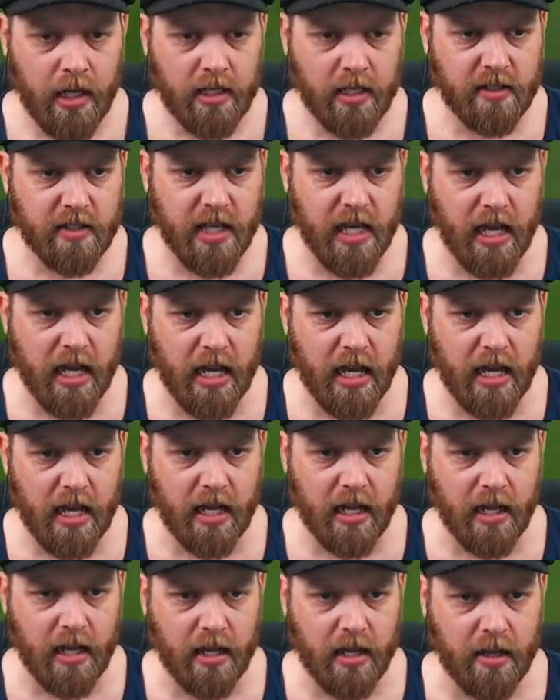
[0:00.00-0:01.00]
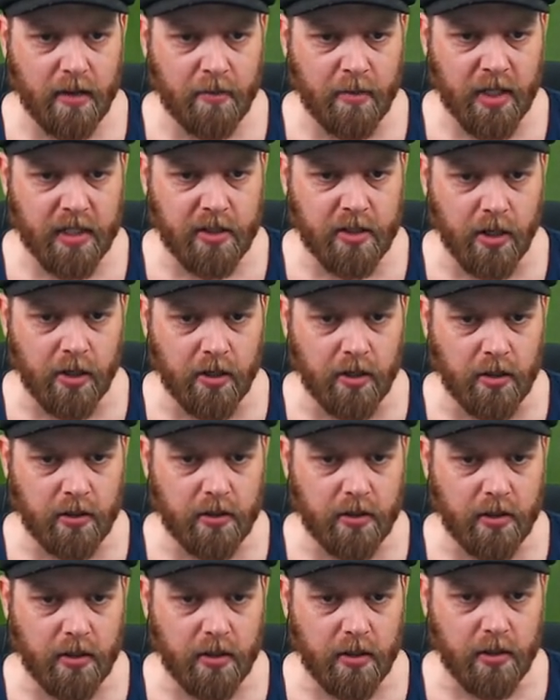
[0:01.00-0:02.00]
His car, McDonald,
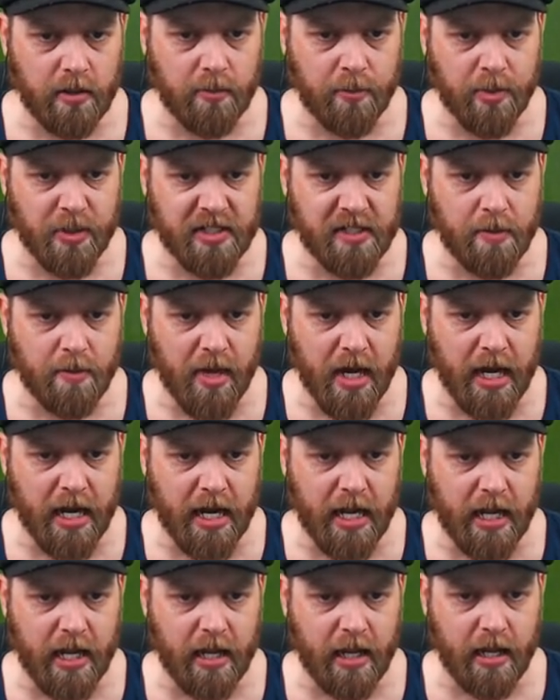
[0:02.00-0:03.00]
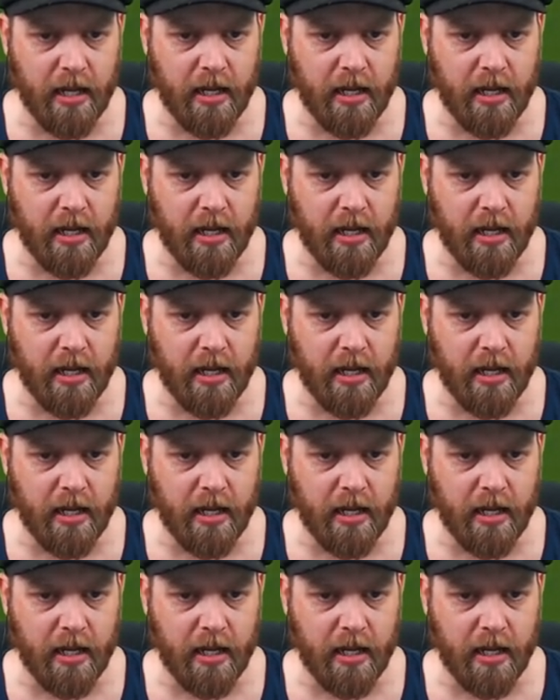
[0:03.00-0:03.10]
Bizimana.